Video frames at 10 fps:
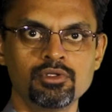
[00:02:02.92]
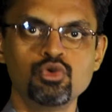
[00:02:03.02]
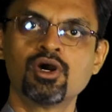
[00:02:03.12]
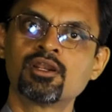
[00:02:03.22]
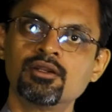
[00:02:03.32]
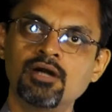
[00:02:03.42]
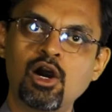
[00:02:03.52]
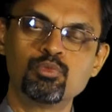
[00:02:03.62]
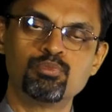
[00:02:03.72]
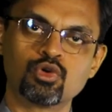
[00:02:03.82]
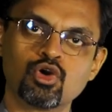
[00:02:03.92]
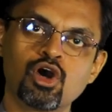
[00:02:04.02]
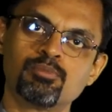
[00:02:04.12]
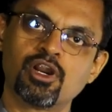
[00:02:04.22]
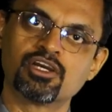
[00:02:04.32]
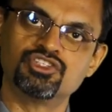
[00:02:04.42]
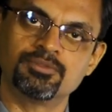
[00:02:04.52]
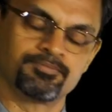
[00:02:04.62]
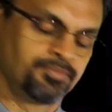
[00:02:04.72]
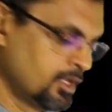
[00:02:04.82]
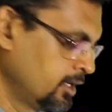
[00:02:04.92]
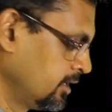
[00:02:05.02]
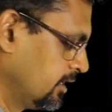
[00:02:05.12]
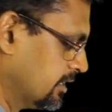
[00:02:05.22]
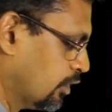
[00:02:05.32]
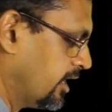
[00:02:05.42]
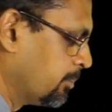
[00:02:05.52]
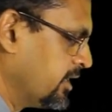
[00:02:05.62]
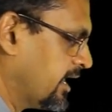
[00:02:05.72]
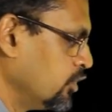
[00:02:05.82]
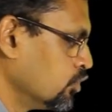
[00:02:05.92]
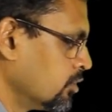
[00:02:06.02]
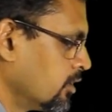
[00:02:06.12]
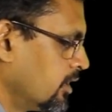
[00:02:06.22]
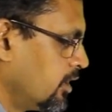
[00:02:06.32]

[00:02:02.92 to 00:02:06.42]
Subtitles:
your output or production. Now let me tell you,